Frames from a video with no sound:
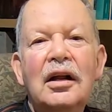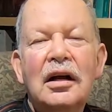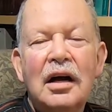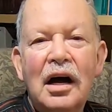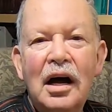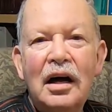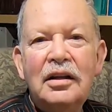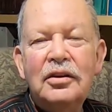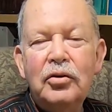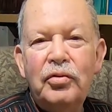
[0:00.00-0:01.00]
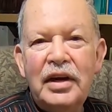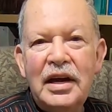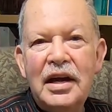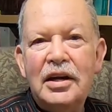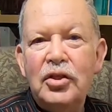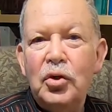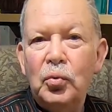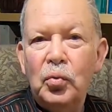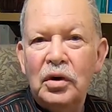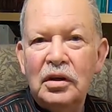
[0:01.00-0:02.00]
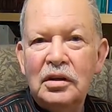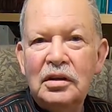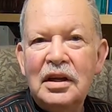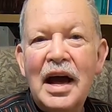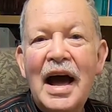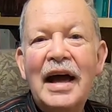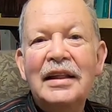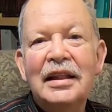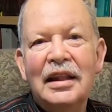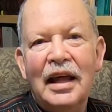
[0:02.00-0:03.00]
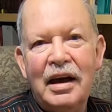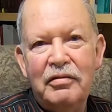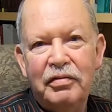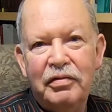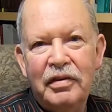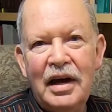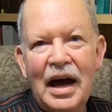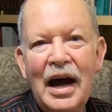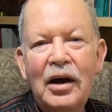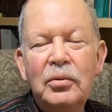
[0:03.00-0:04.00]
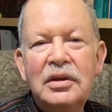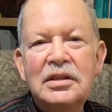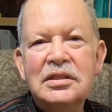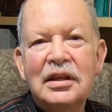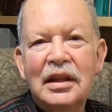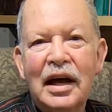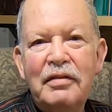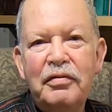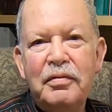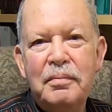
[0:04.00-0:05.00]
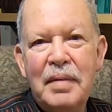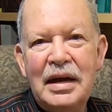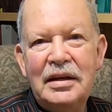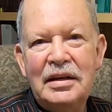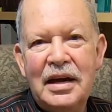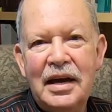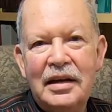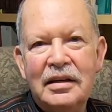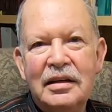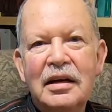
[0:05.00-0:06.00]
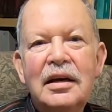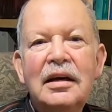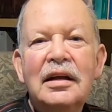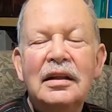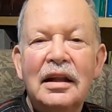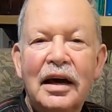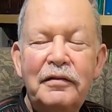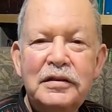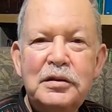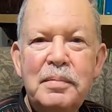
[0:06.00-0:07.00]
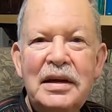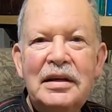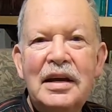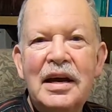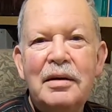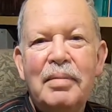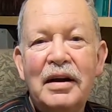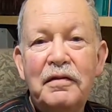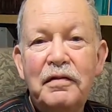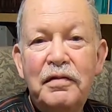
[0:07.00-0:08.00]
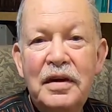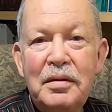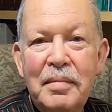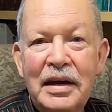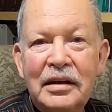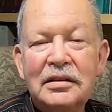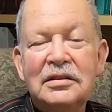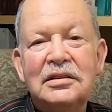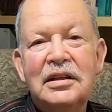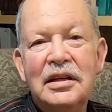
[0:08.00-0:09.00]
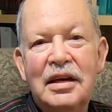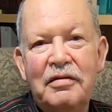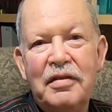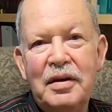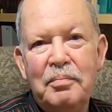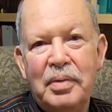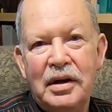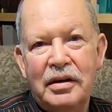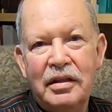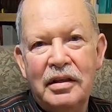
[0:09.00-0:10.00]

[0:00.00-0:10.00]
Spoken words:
God created the world and life. How is life maintained? Life is maintained by females giving birth.